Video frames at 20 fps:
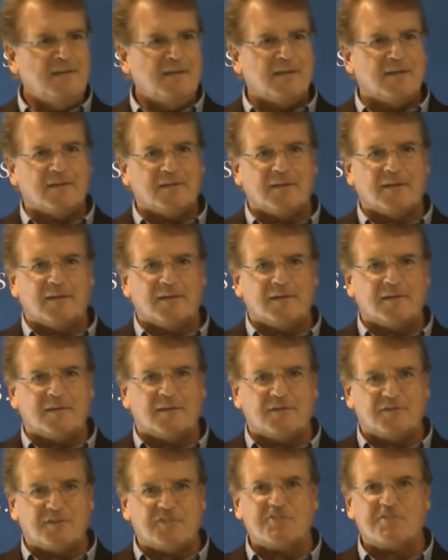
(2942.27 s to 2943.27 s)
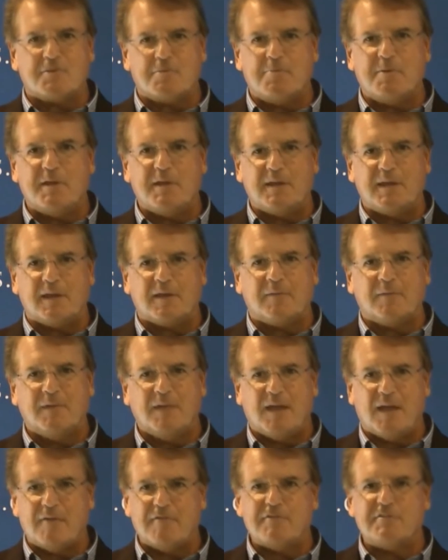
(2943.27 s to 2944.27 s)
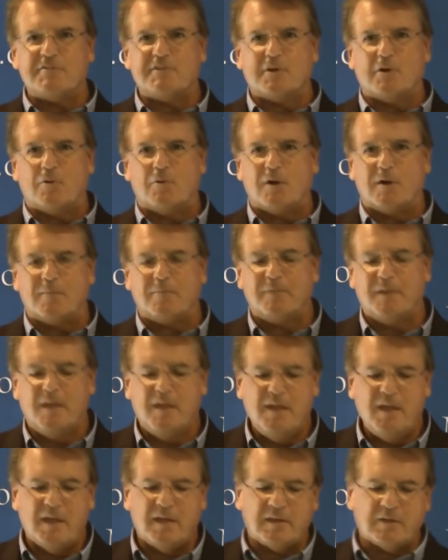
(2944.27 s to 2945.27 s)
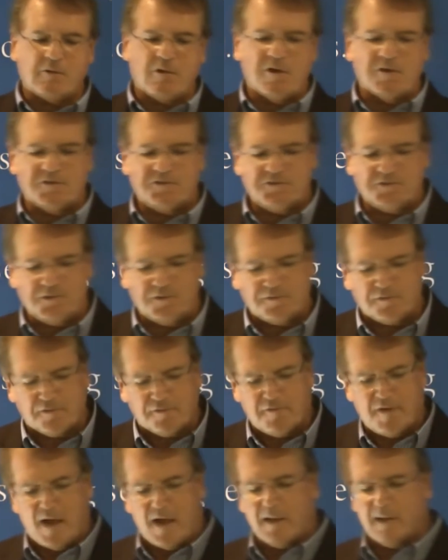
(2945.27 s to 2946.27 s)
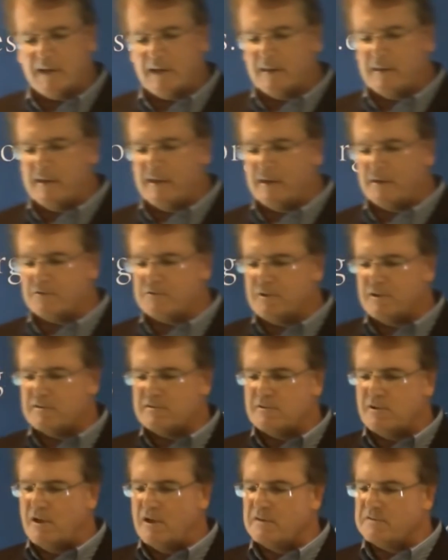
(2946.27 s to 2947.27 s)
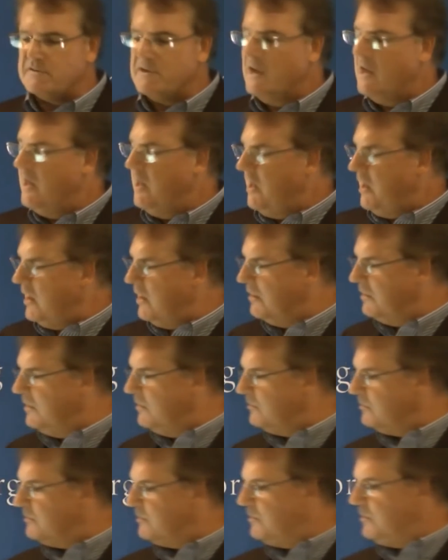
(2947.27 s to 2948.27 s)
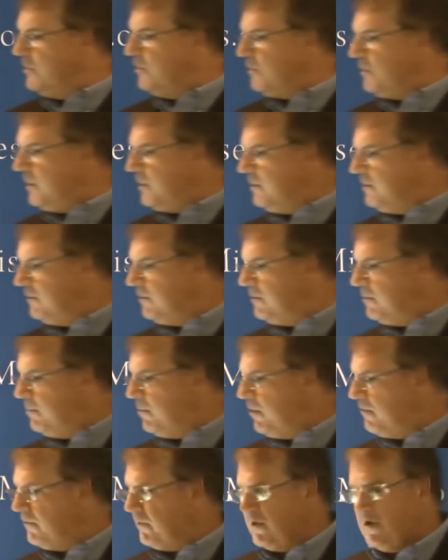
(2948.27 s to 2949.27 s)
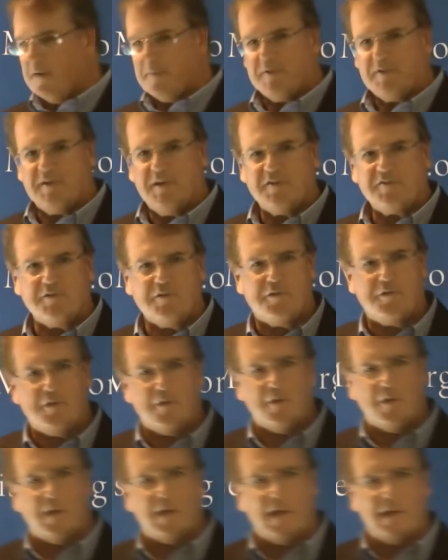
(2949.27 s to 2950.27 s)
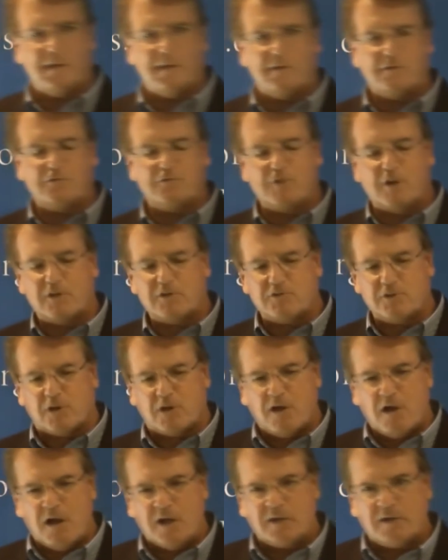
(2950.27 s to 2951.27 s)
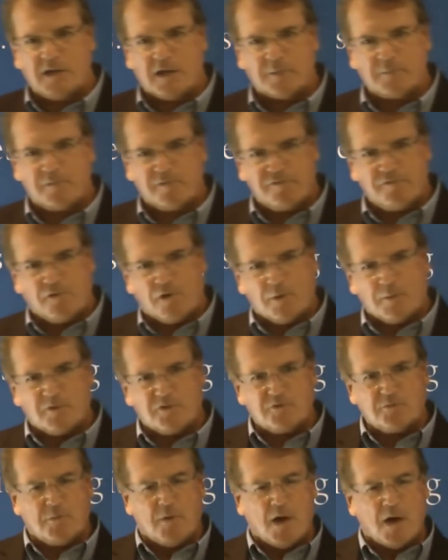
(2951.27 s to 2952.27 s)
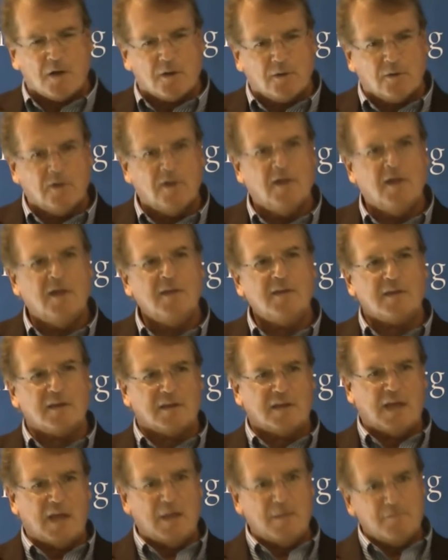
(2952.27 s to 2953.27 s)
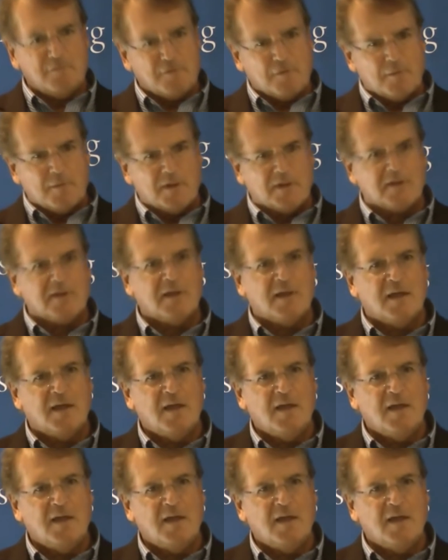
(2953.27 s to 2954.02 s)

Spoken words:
and just competing. Every single one. And they were all sued for violating the antitrust laws. And this theory, the perfect competition theory and the structured conduct performance model that came from it,